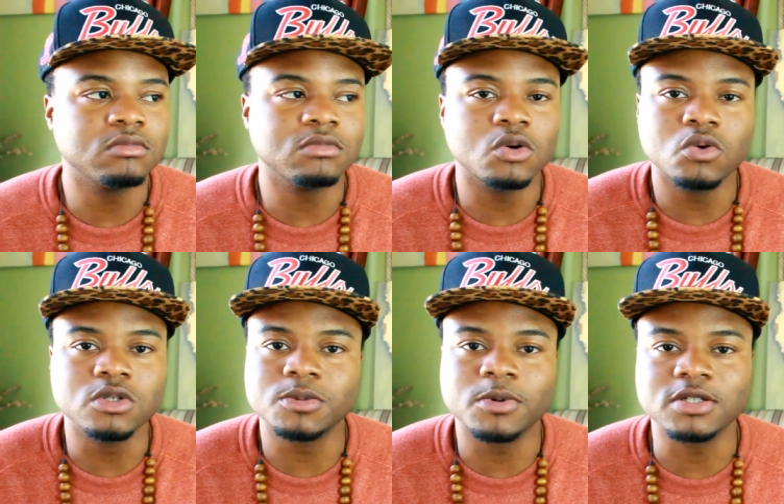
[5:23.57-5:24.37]
who
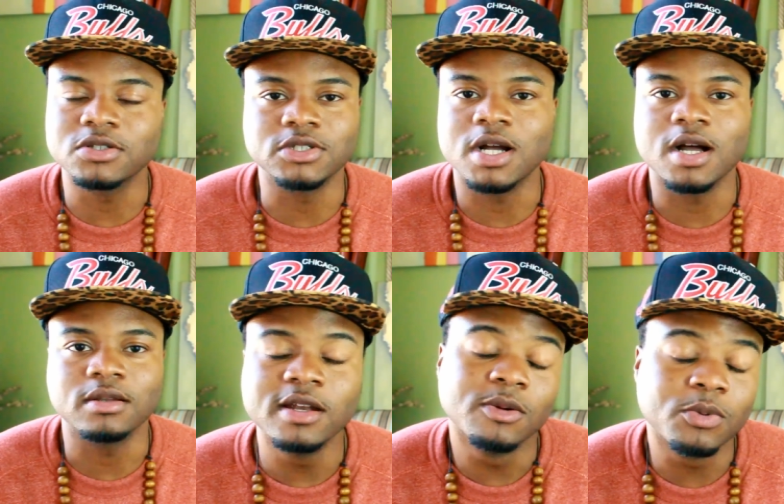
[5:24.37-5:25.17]
is Prester John?
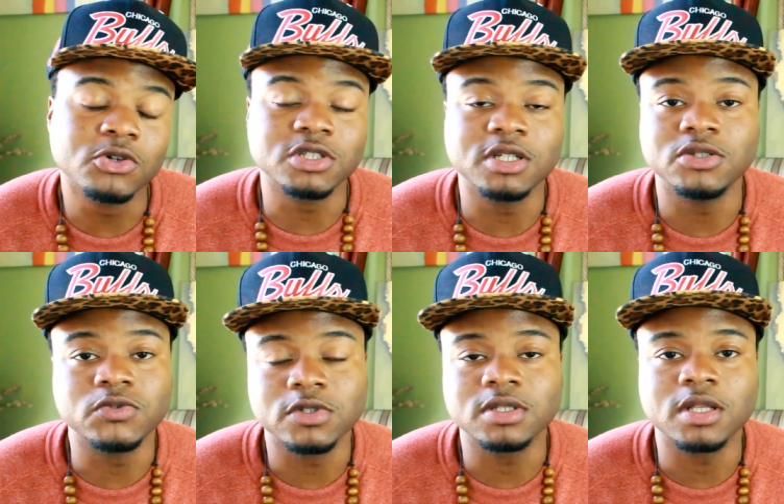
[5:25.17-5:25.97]
And then the Portuguese
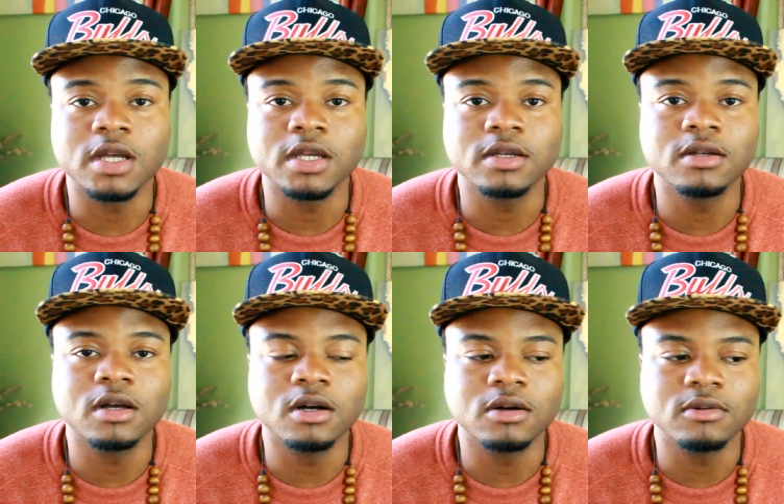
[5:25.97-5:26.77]
was just like,
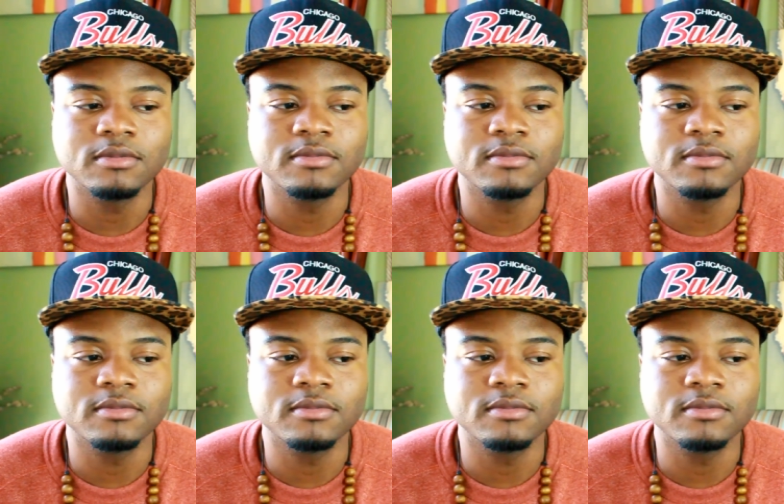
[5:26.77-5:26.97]
oh.